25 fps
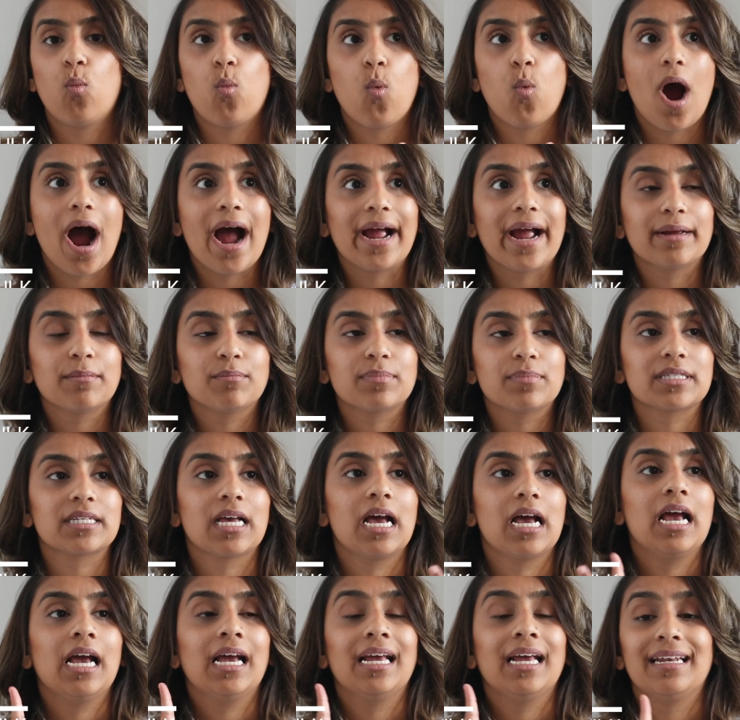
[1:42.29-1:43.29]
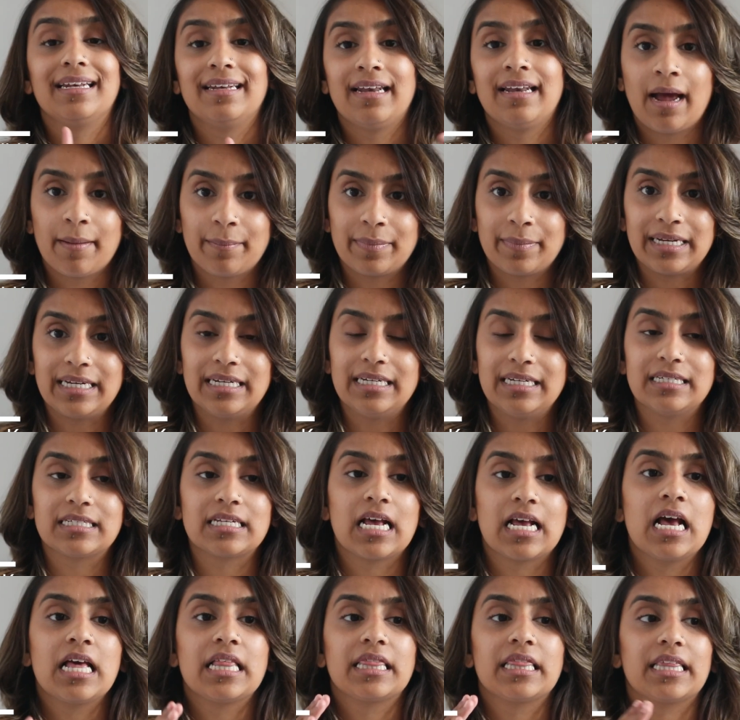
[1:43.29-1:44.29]
Wipes, nappies,
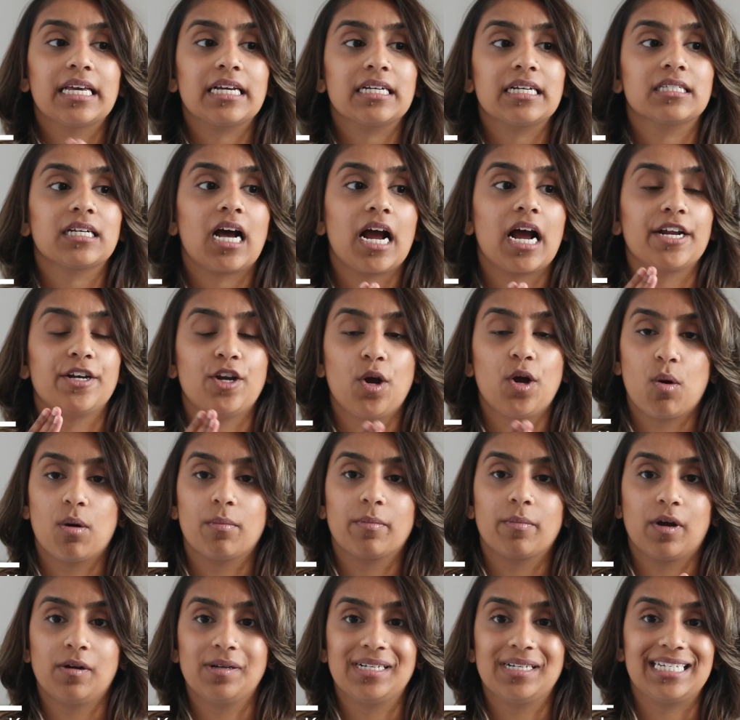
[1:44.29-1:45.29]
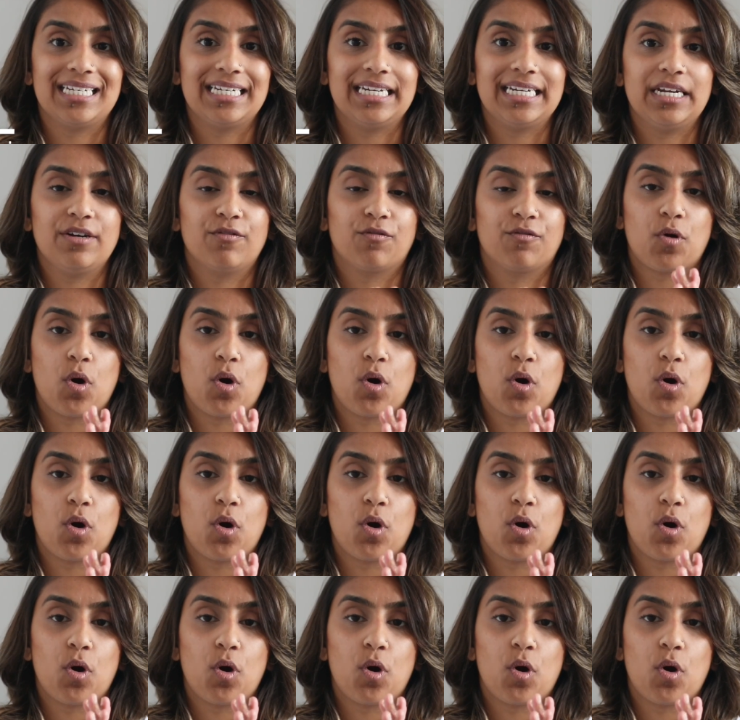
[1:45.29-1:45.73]
things that I know I'm going to need